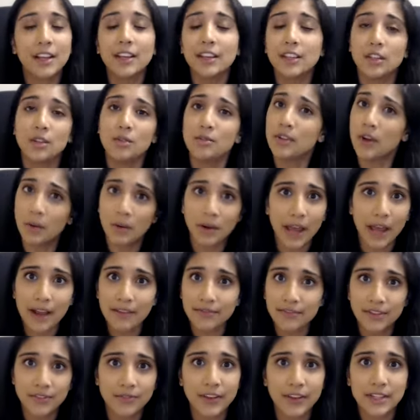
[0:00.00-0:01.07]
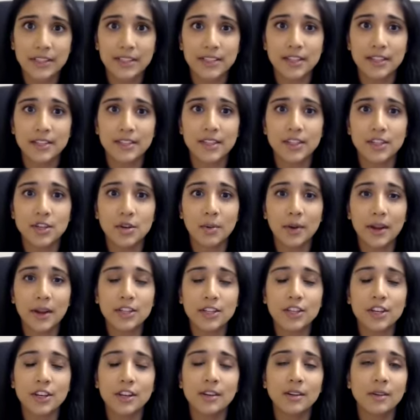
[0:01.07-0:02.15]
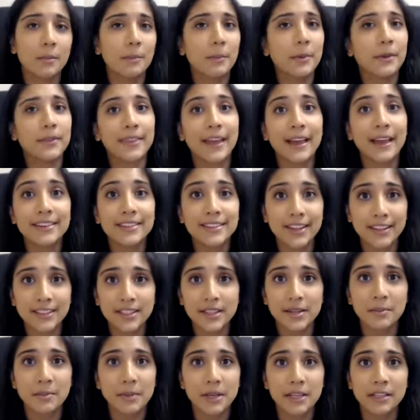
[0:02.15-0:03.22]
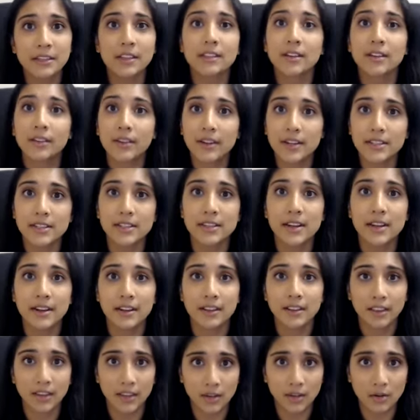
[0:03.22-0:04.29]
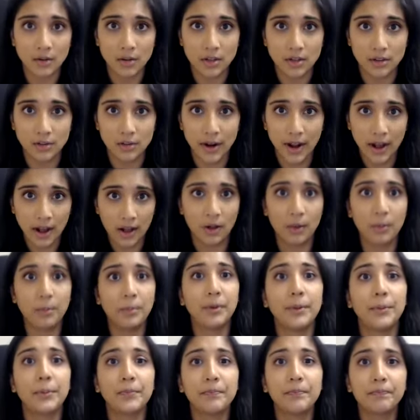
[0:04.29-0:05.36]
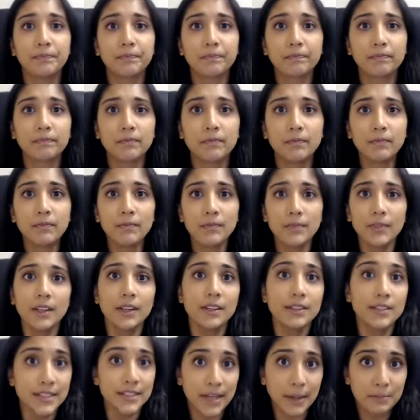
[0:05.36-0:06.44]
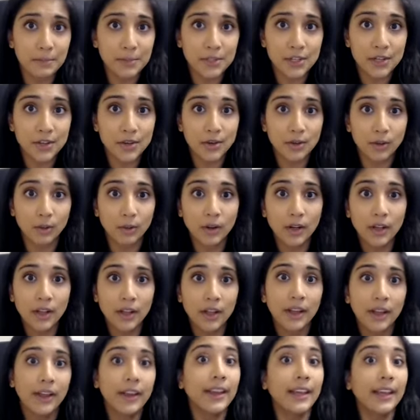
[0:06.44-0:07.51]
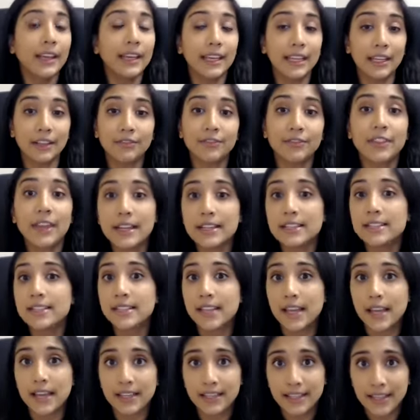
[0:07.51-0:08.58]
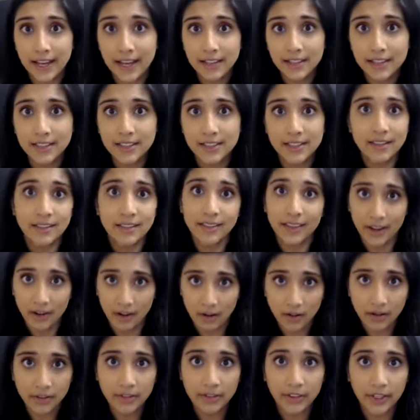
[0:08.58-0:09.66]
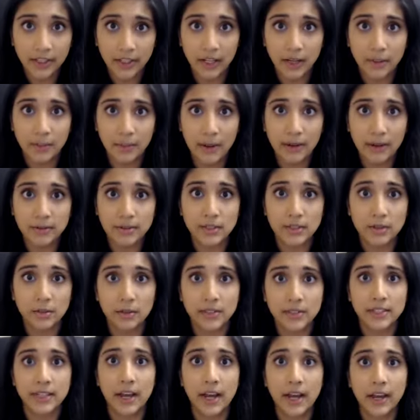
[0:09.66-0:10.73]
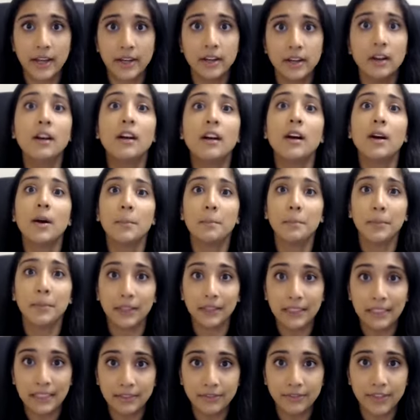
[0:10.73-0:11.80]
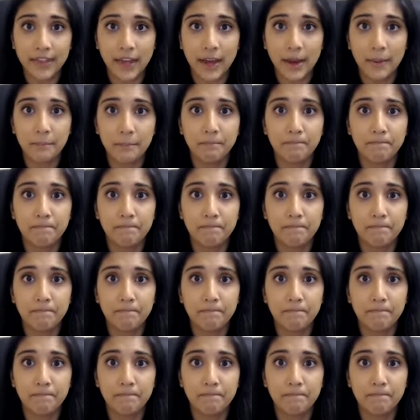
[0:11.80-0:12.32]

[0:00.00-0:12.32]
You don't have to fix the situation, but that doesn't mean that there isn't anything you can do to help. Step two, if they say yes, they are thinking about suicide, believe them.